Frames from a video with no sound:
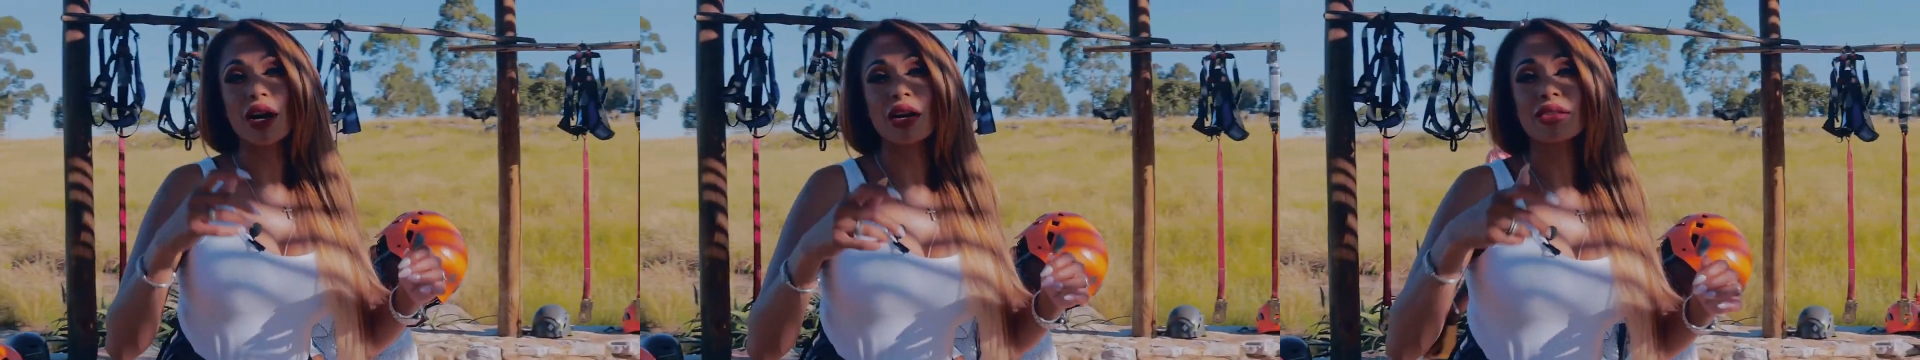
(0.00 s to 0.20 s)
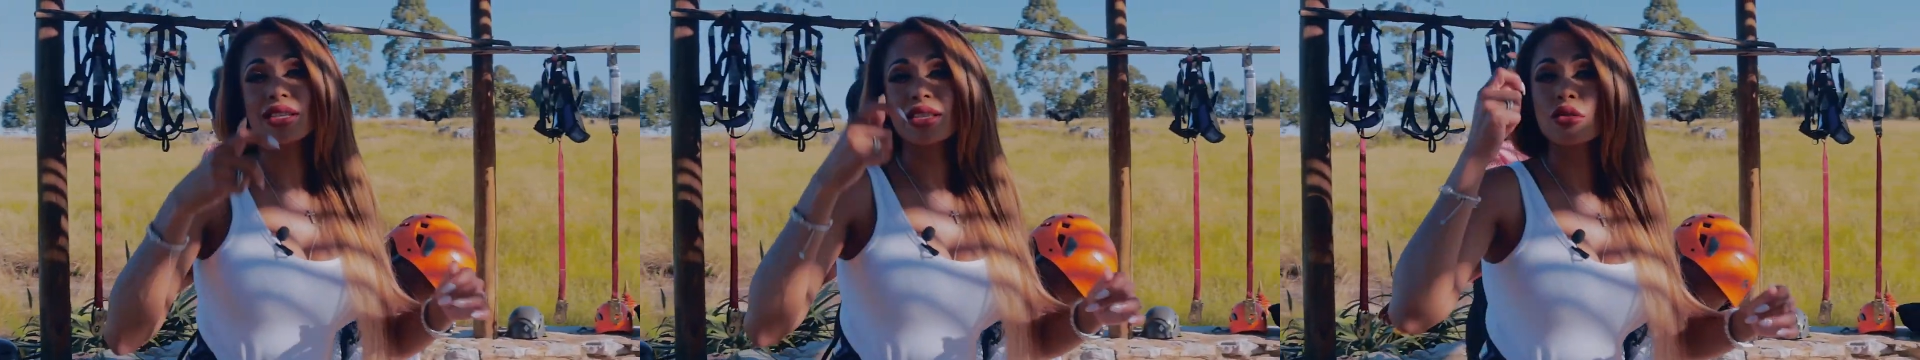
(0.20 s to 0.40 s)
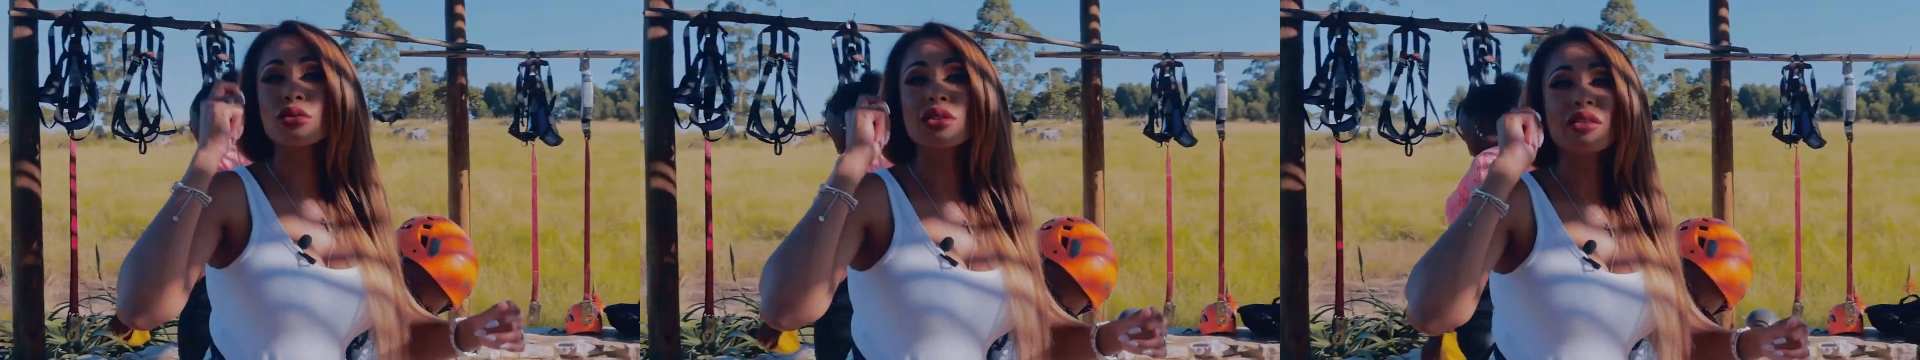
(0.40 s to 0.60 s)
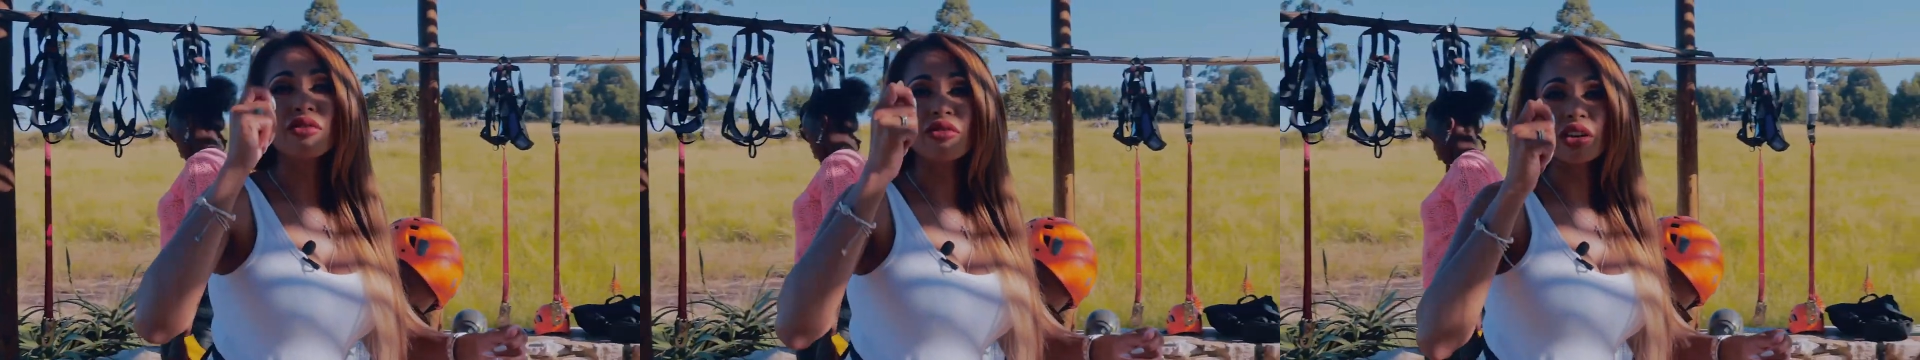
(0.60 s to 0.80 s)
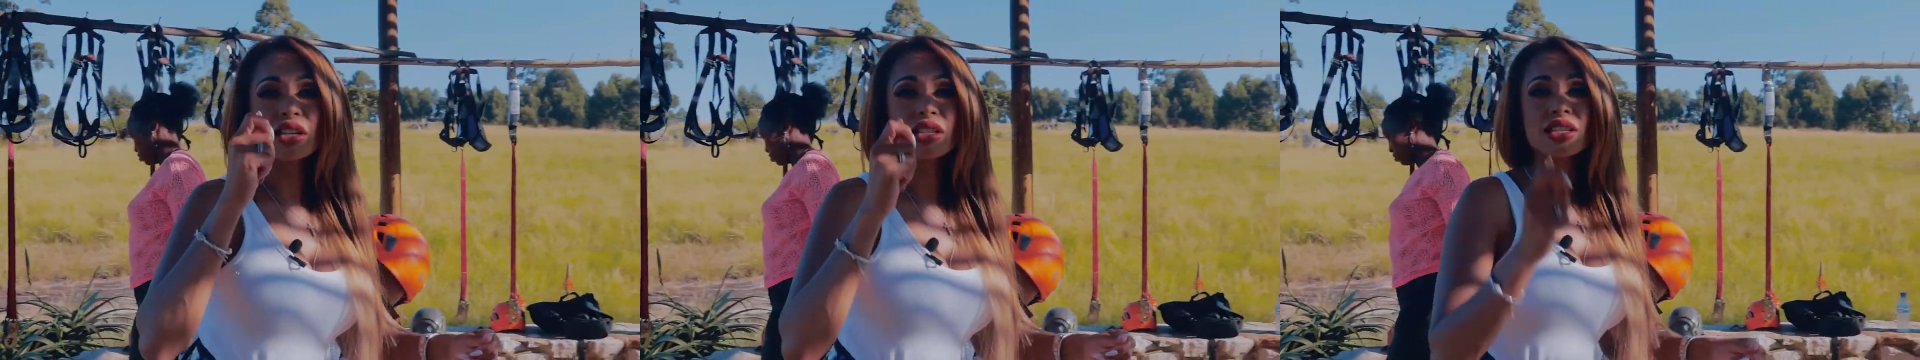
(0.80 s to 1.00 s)
rungs and those are
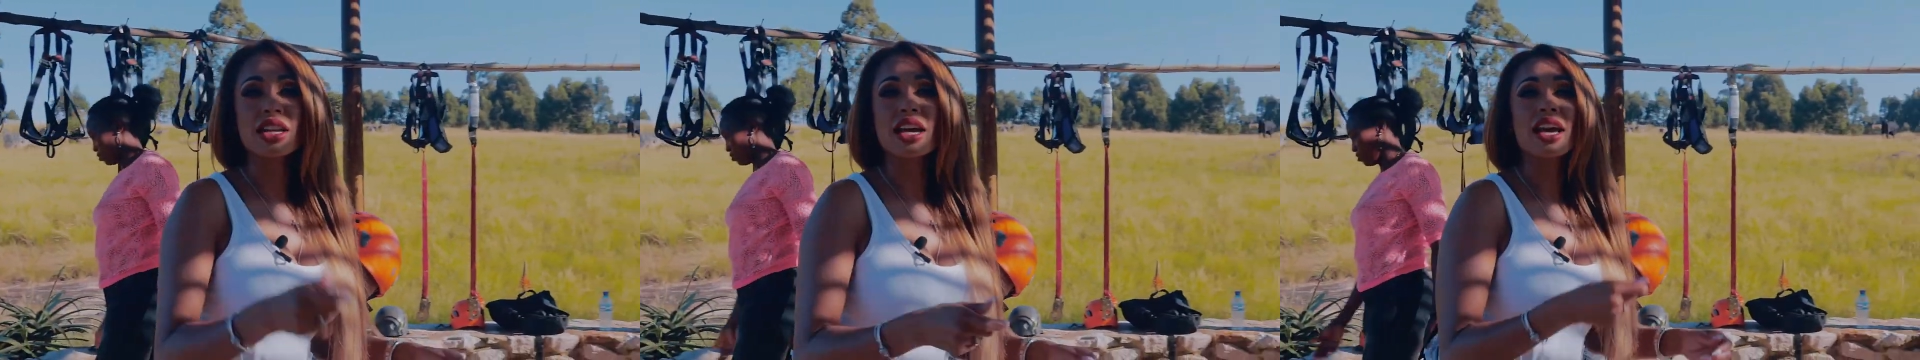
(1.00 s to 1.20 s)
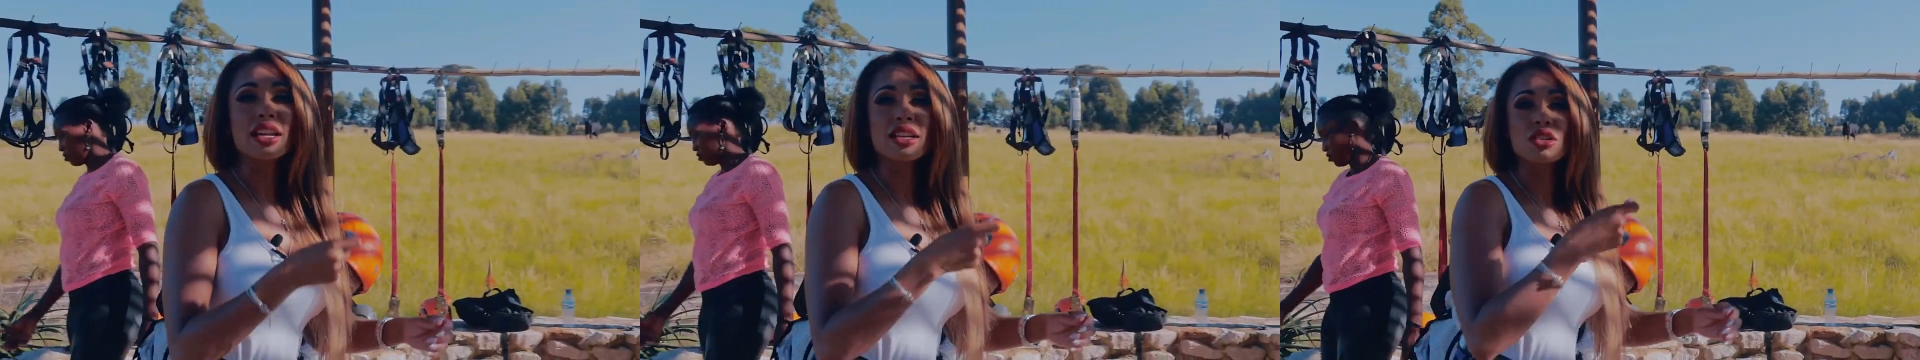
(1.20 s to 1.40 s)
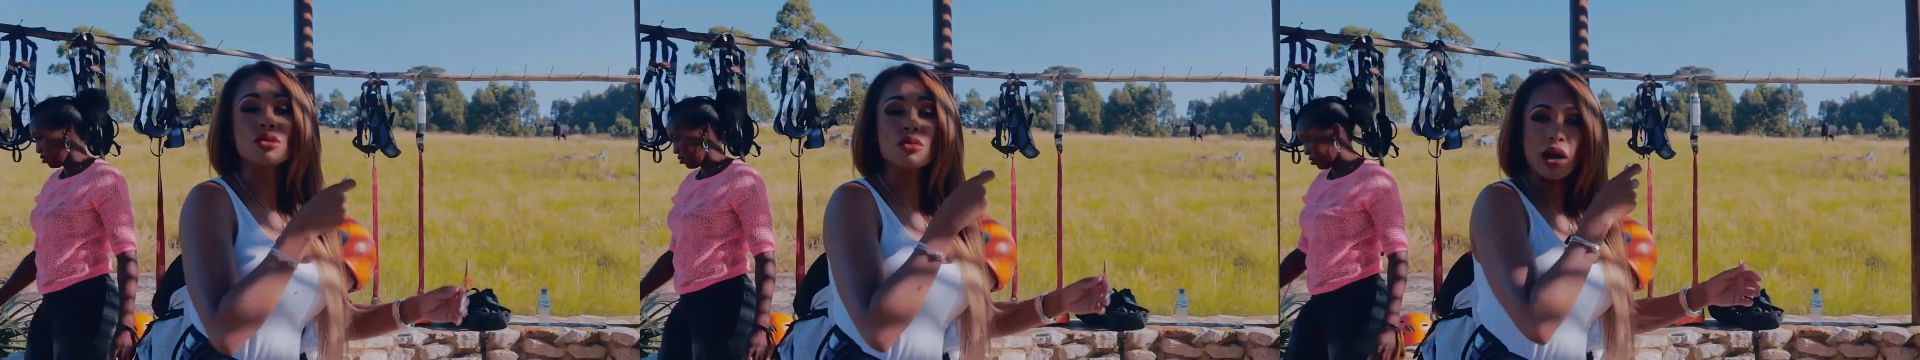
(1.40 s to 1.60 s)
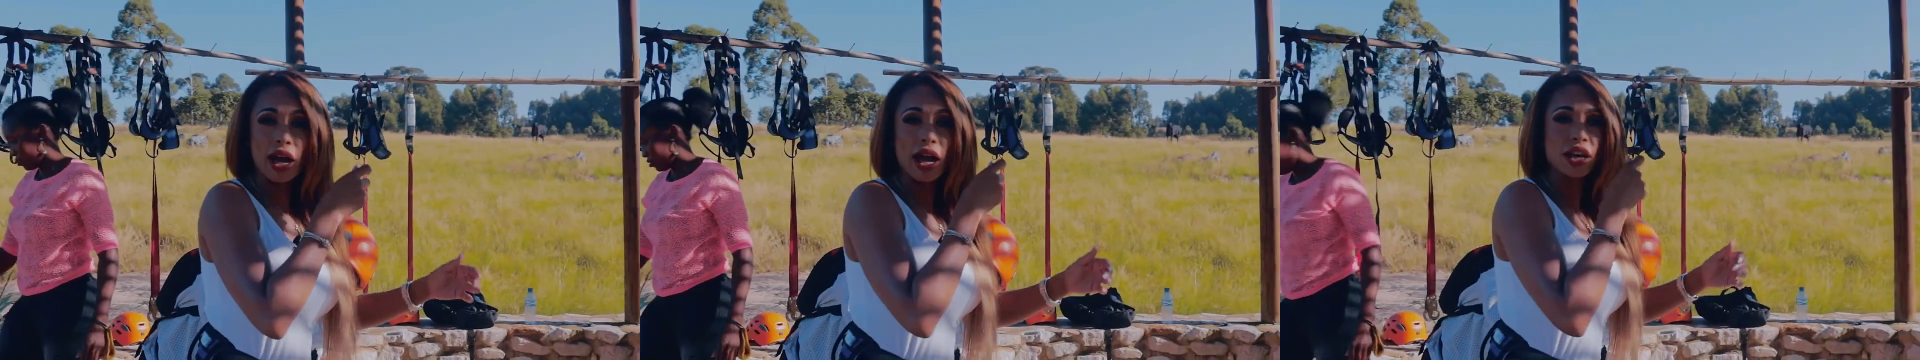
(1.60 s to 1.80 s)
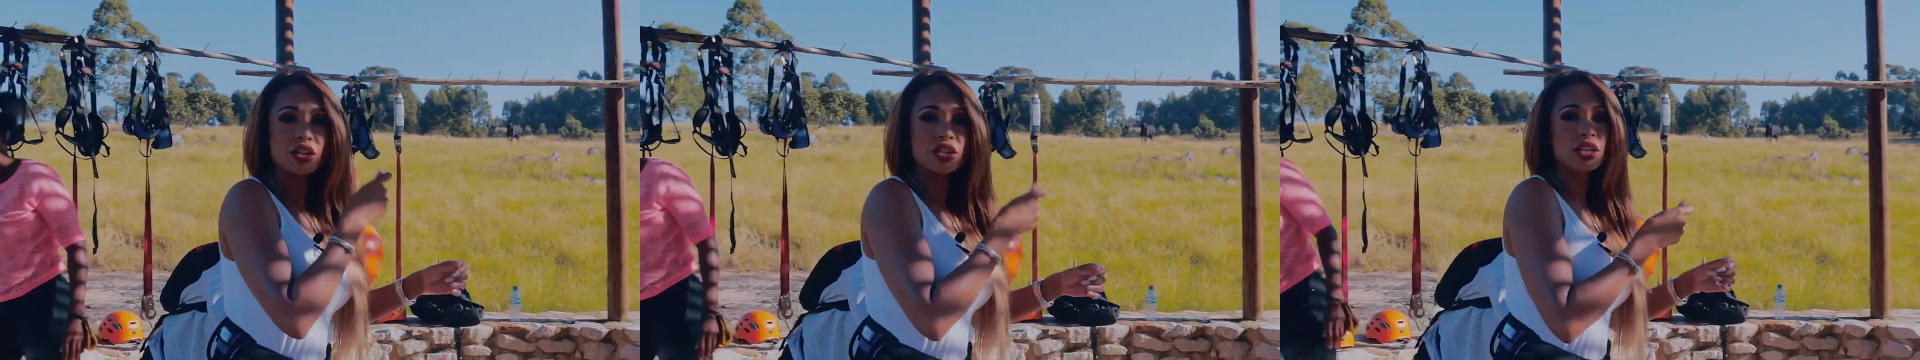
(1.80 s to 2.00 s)
fixed and you are
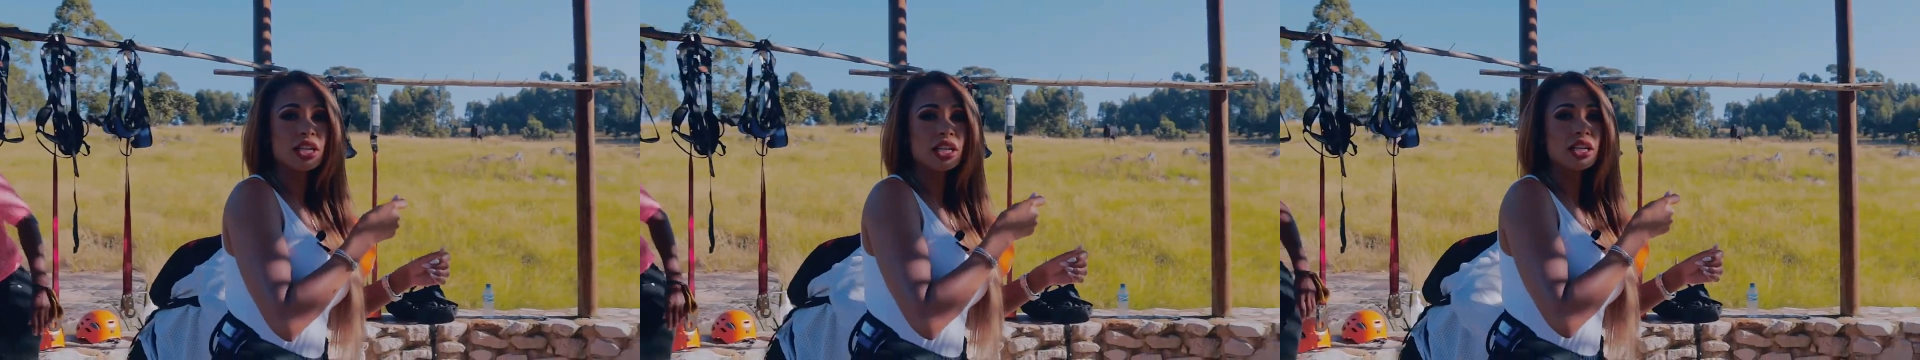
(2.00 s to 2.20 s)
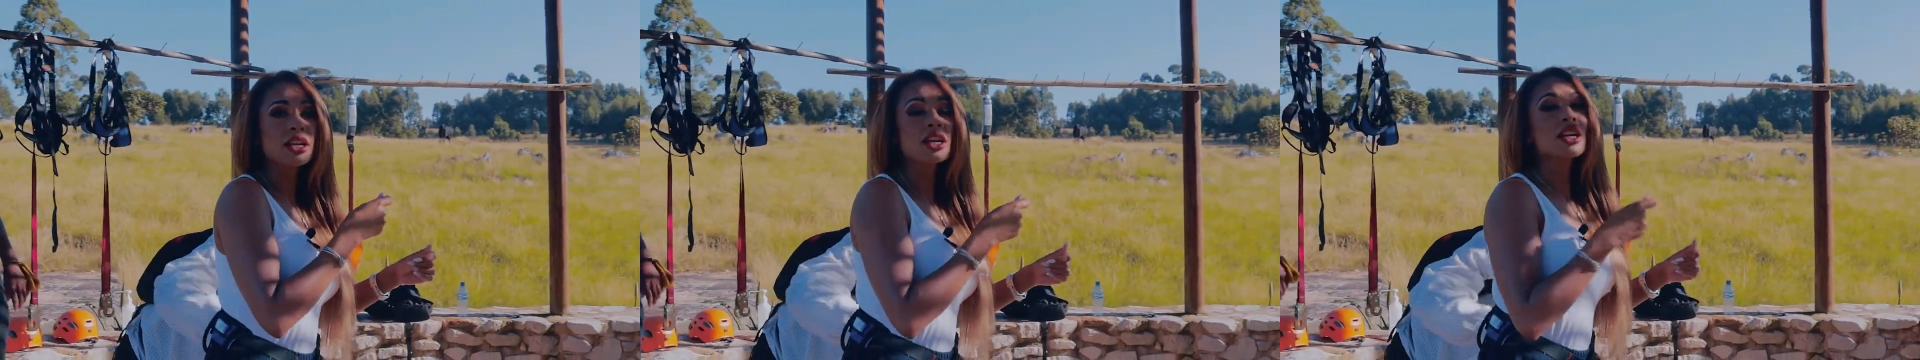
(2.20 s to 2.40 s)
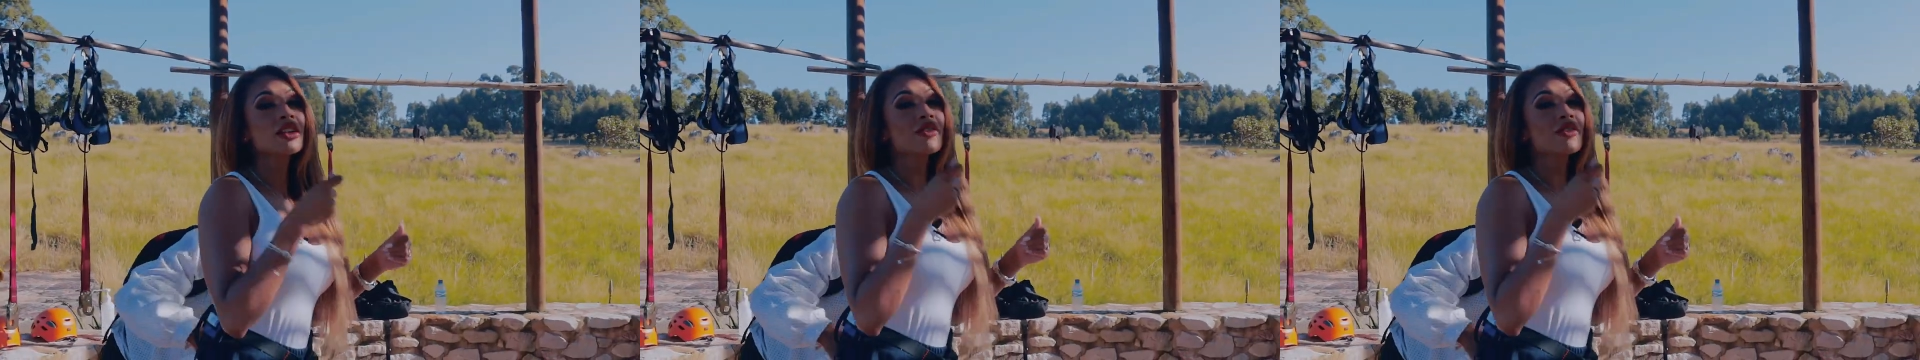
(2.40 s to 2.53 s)
actually